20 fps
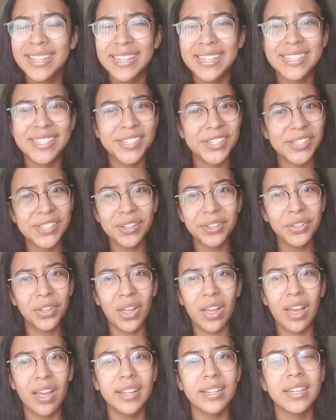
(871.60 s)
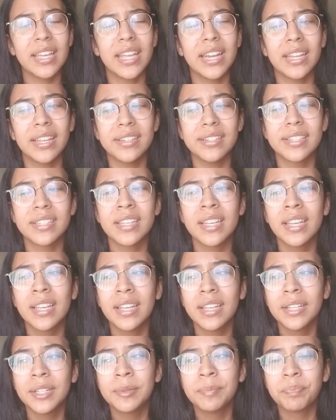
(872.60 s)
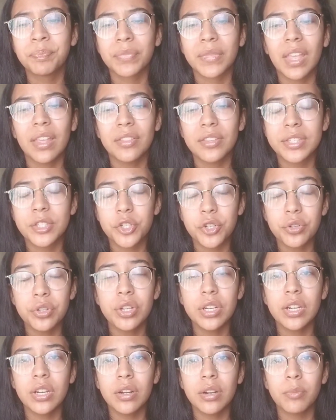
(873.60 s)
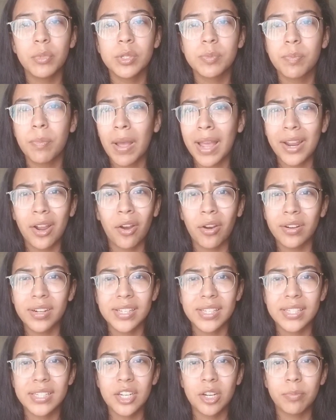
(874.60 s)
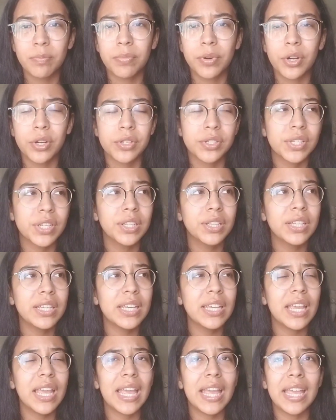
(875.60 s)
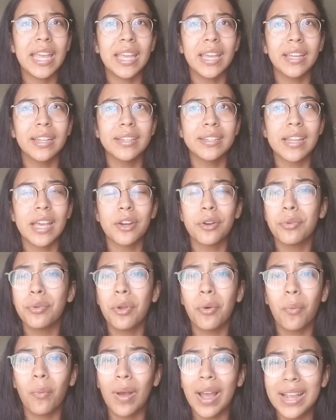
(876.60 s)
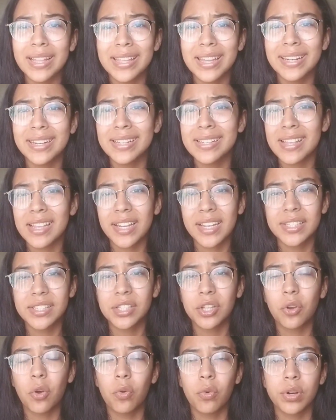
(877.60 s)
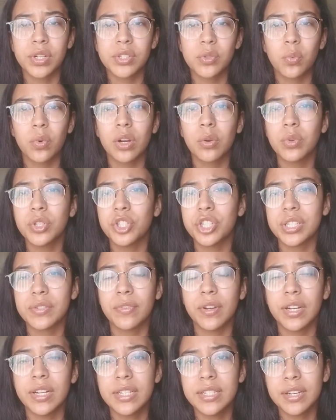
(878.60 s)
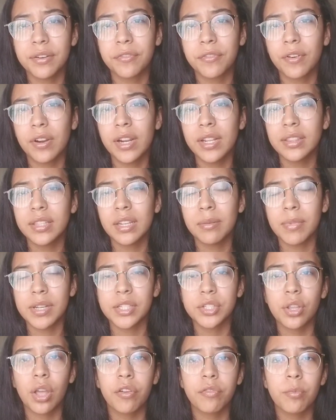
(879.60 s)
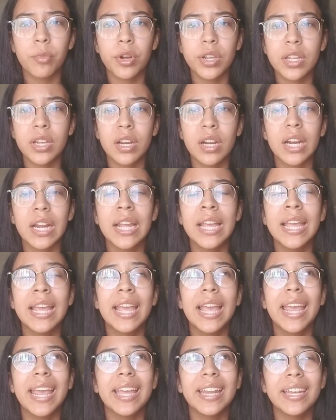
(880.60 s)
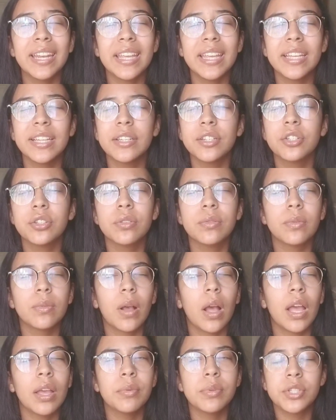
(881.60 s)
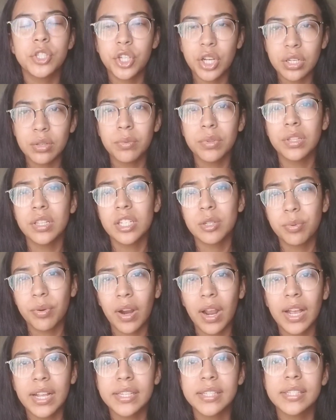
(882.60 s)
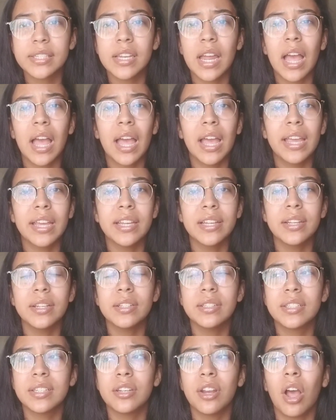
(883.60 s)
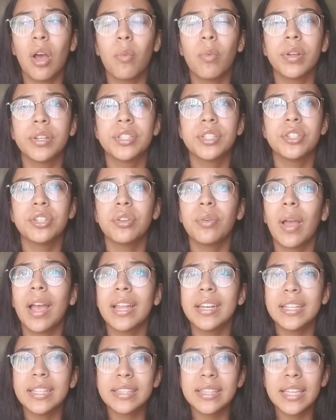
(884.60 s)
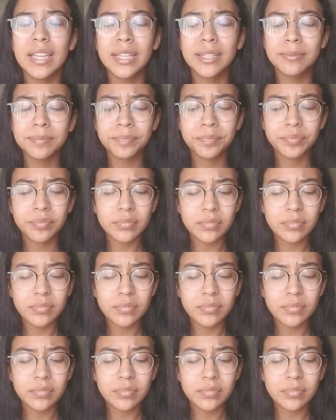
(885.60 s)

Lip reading: It's just a lot. And junior year was my hardest year personally, and I don't know why that is. I guess the coursework was just very different than my sophomore year, and I was genuinely depressed. I did not want to do anything.